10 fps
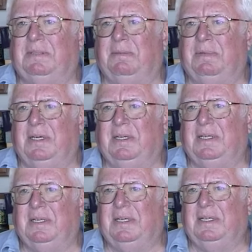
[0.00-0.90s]
piston plane.
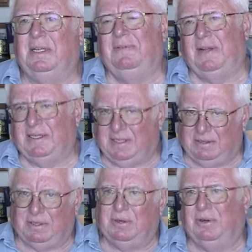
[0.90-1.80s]
He flies
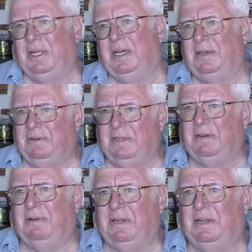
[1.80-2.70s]
down to Kodiak and
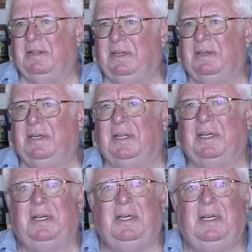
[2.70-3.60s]
did around out there.
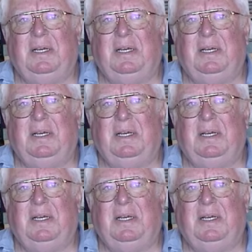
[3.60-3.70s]
And uh,